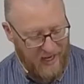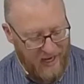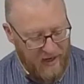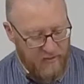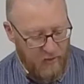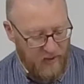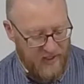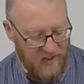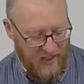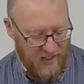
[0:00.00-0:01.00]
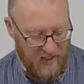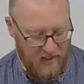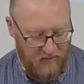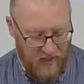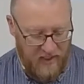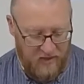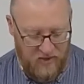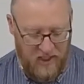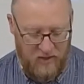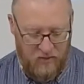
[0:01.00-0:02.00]
Every day they
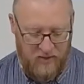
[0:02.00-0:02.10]
continued